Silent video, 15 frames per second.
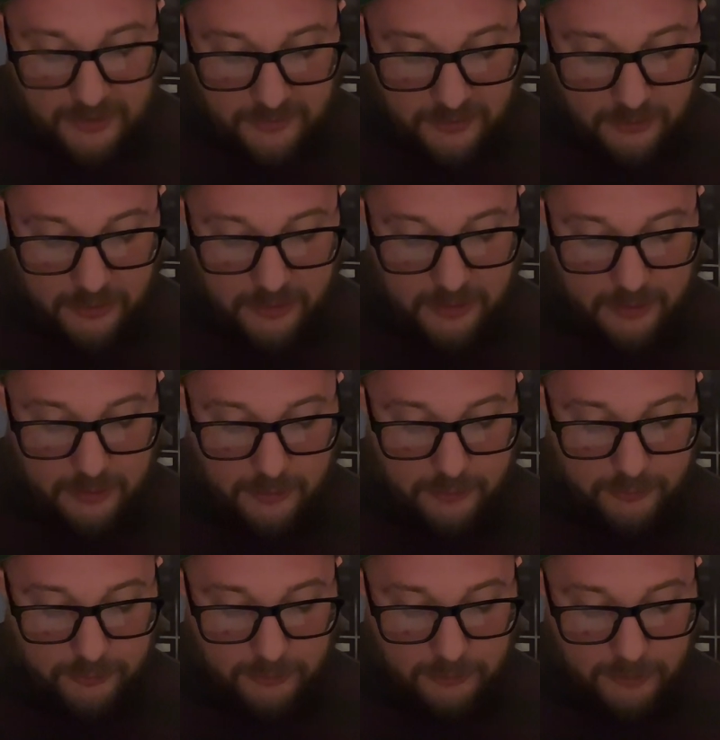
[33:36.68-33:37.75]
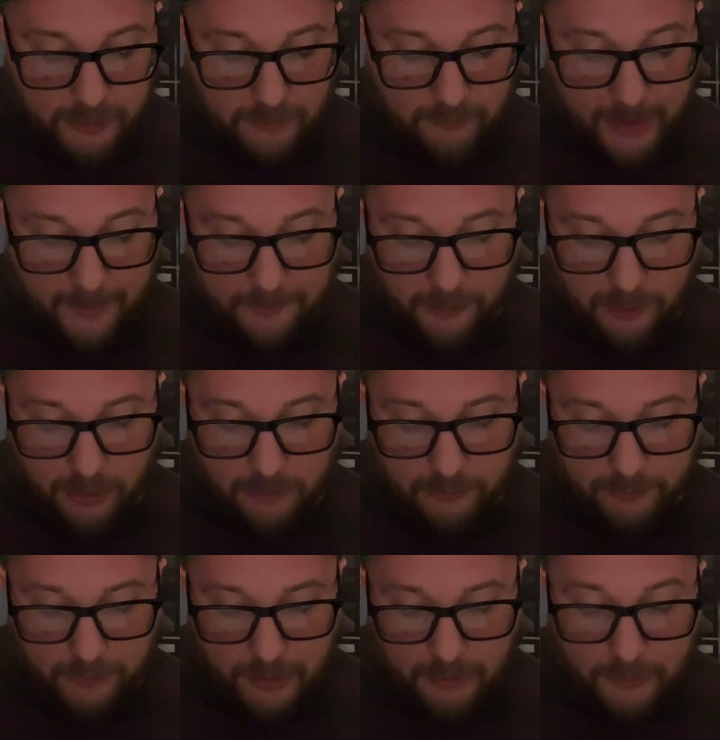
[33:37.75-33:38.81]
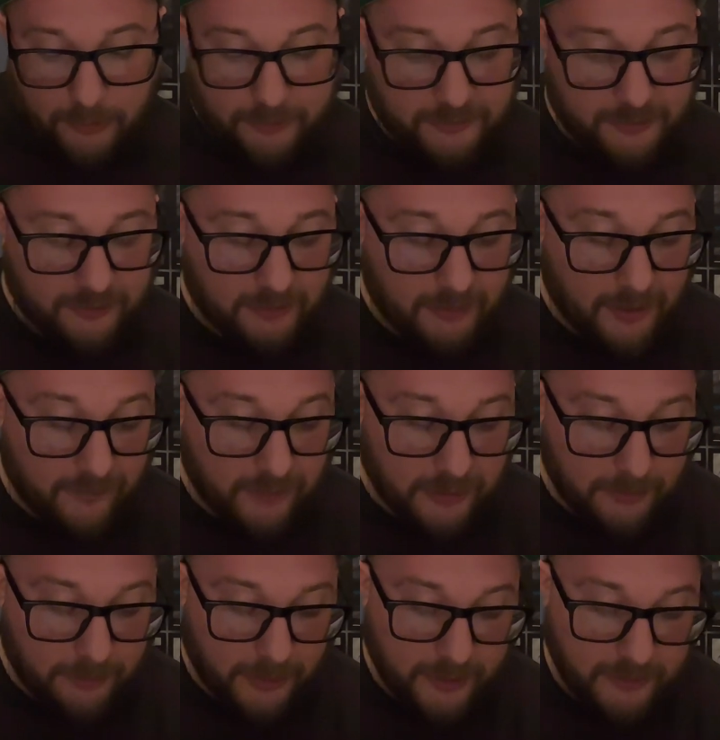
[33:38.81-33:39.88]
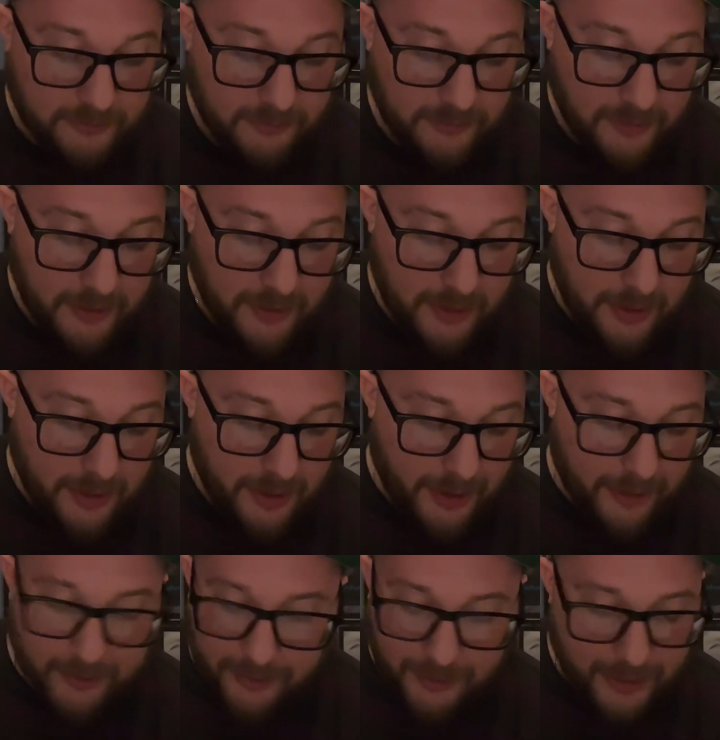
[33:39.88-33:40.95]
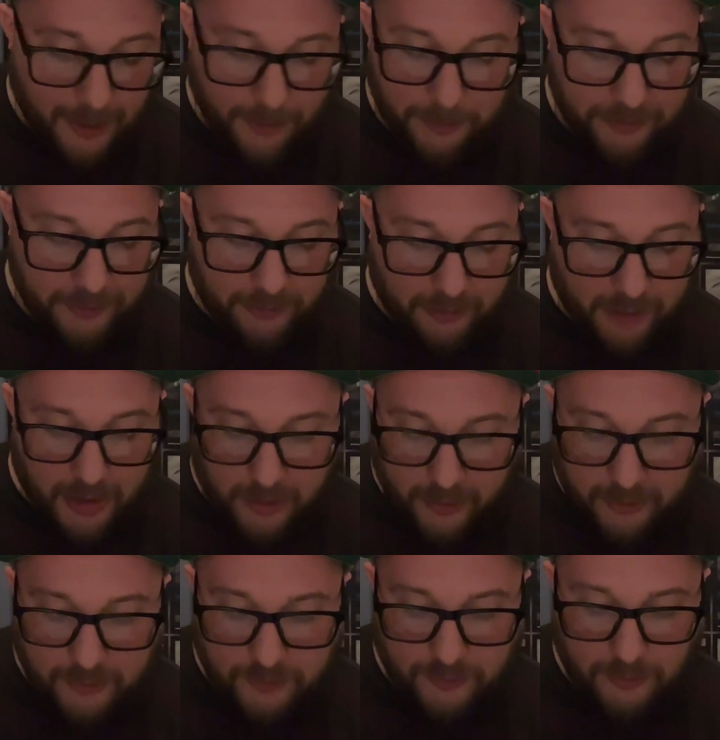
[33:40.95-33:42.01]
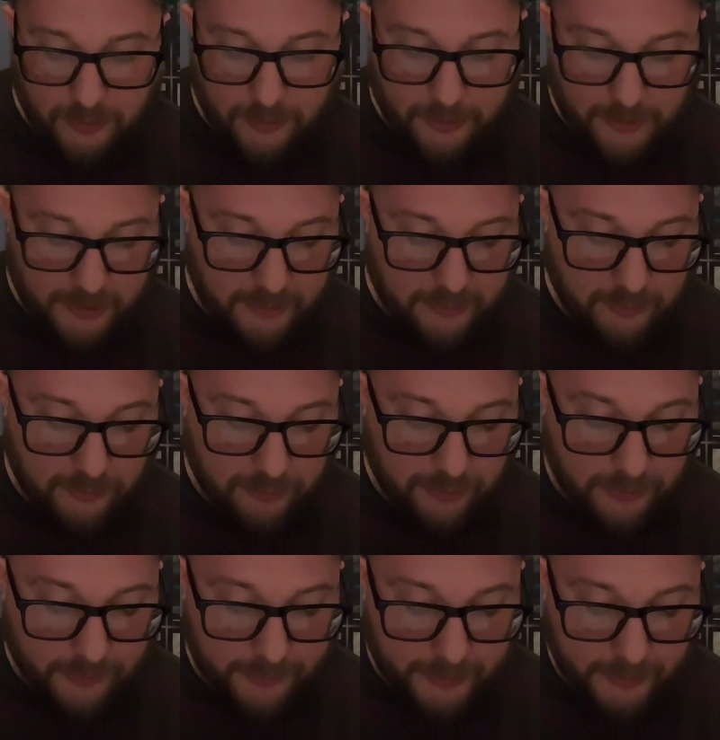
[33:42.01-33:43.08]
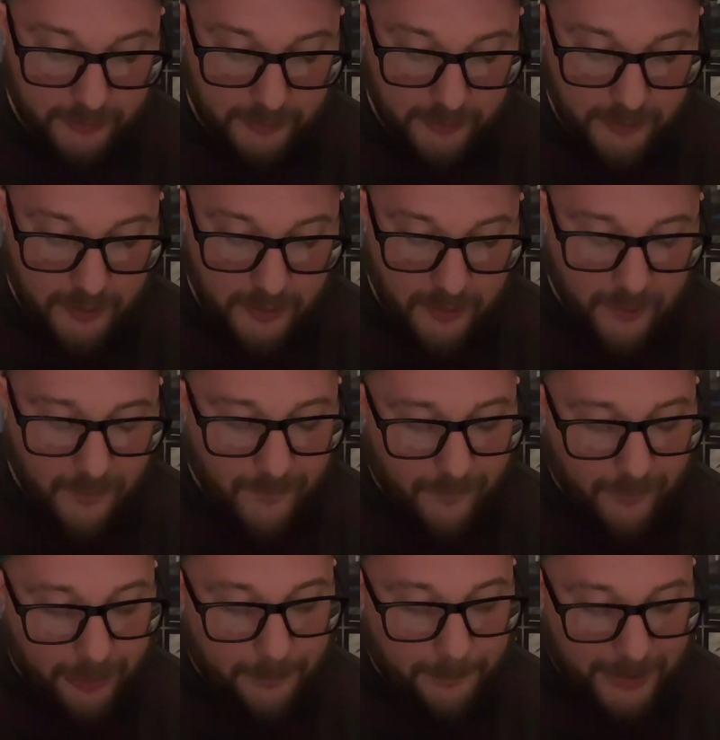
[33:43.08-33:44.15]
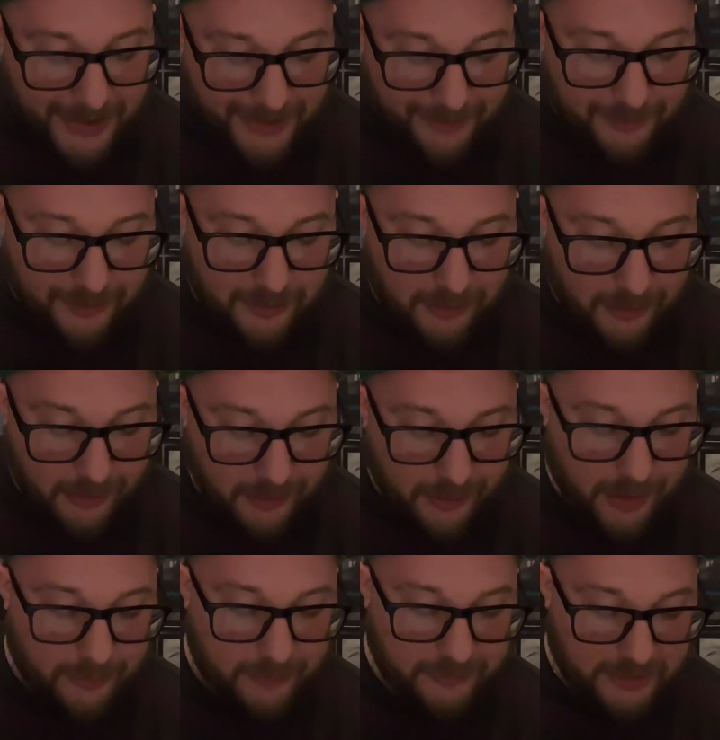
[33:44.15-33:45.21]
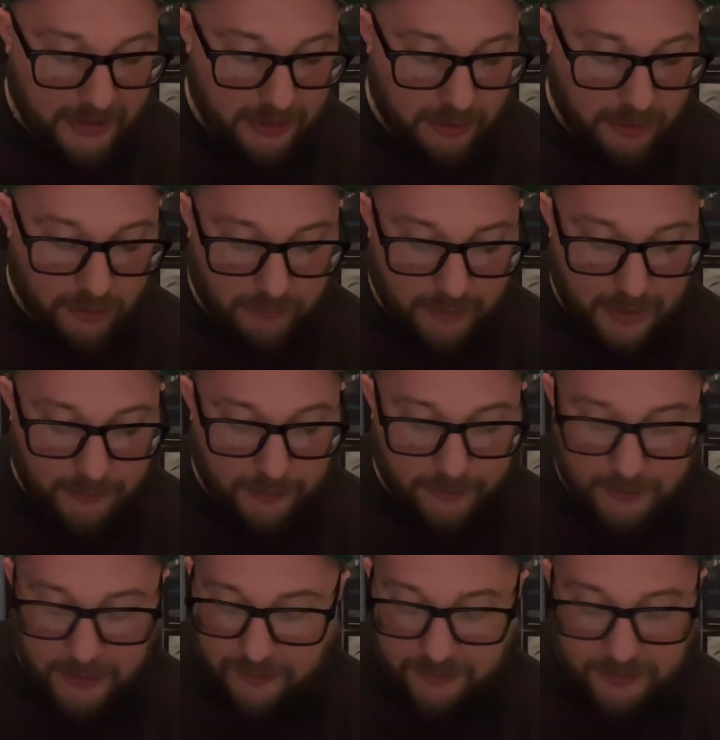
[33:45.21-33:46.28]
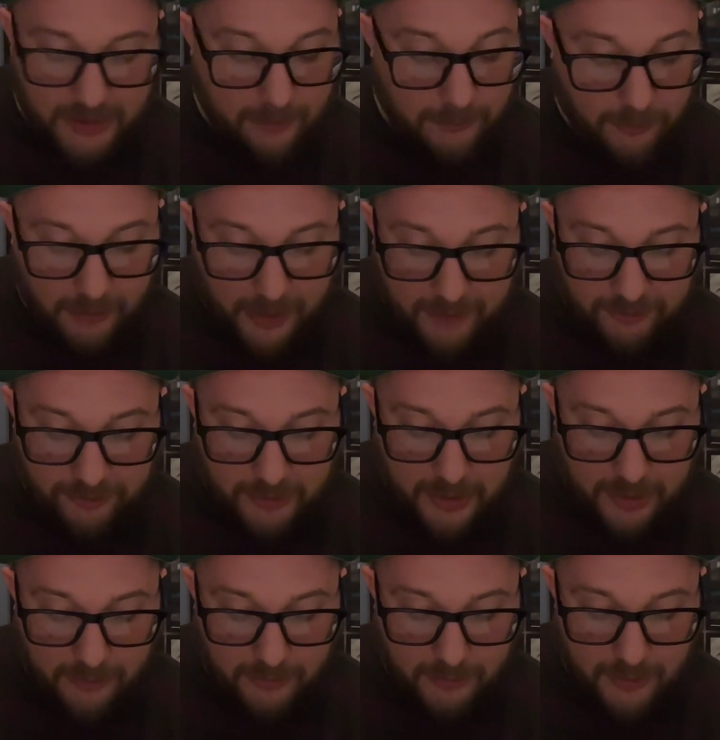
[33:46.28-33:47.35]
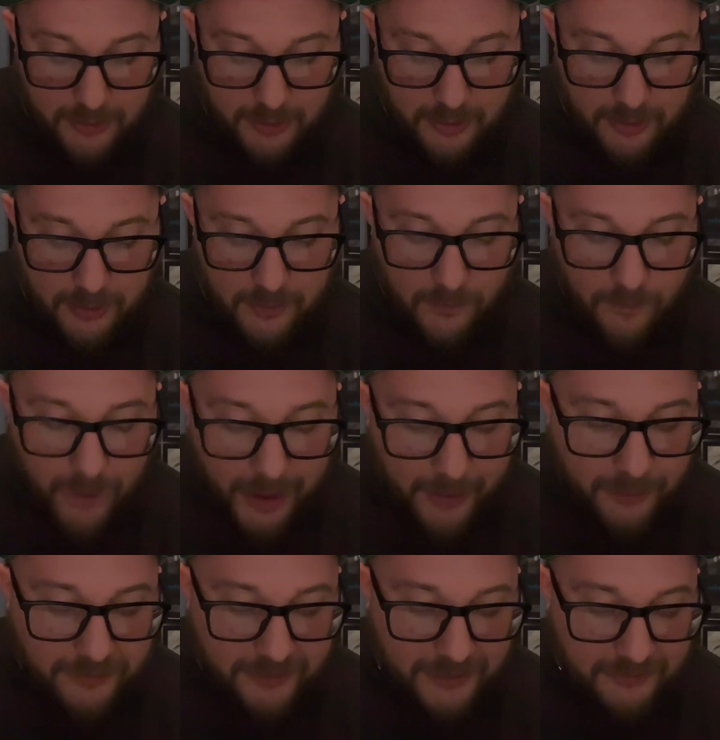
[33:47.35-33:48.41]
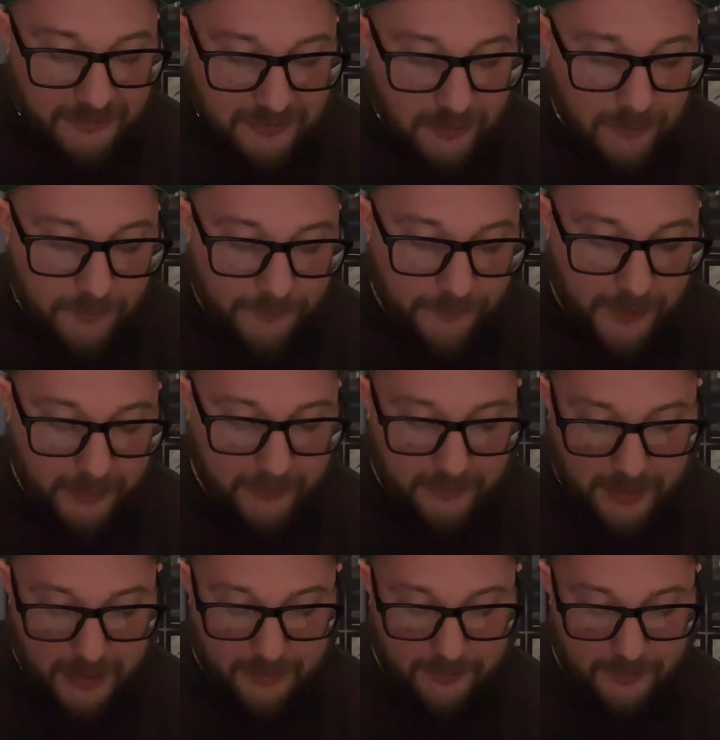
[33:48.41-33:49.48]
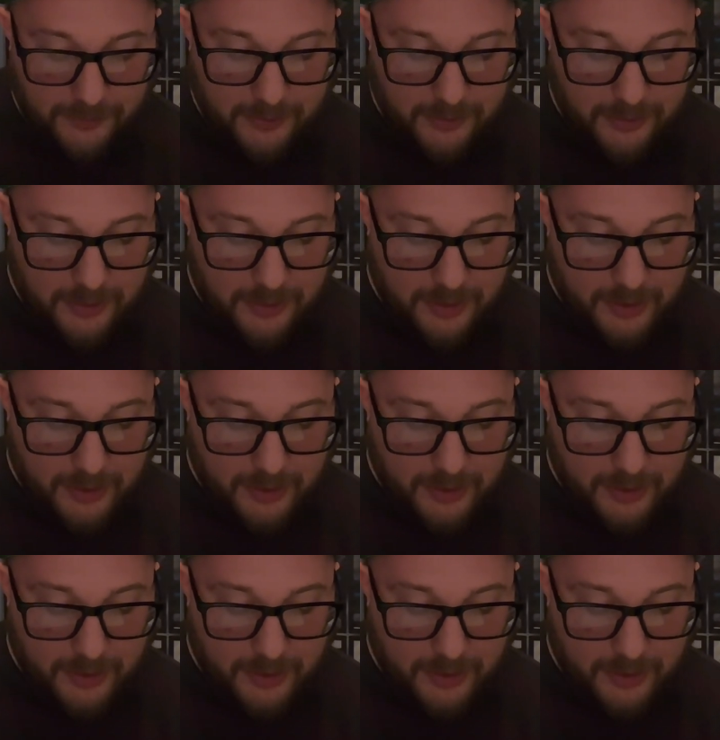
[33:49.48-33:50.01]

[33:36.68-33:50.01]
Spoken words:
Stacy leaned in closer to me and wrapped her arms around me with such a loving embrace. I couldn't help but to cry uncontrollably into her shoulder. All the pain and hurt I was carrying around with me just came crashing out. Why was I so fucked up?